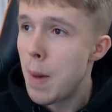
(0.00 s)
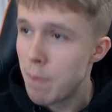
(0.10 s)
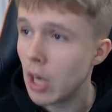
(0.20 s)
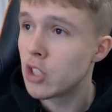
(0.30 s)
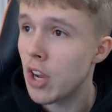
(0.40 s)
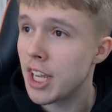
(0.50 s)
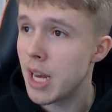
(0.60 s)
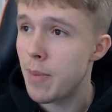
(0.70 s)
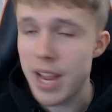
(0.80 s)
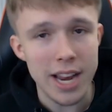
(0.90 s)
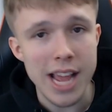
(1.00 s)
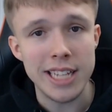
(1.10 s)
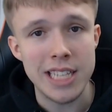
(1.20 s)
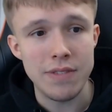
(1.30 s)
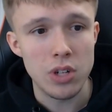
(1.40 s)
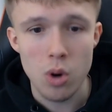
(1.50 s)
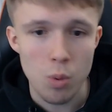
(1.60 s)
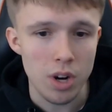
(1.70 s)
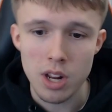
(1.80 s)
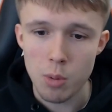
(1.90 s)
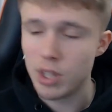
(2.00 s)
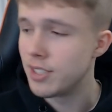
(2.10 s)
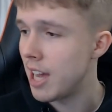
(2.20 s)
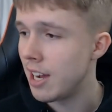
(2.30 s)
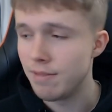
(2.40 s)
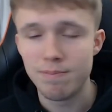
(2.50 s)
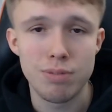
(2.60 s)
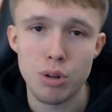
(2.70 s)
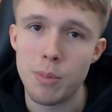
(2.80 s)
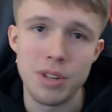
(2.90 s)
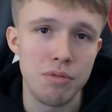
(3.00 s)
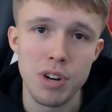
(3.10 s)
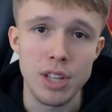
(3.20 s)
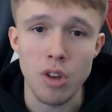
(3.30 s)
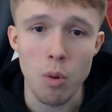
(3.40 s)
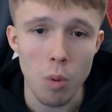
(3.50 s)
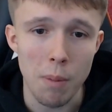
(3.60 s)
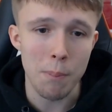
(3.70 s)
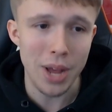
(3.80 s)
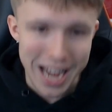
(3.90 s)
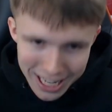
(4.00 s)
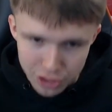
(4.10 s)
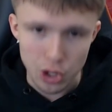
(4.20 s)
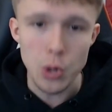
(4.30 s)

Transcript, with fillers: most likely going to be an 87 or one of the ones that I probably really don't want. But let's do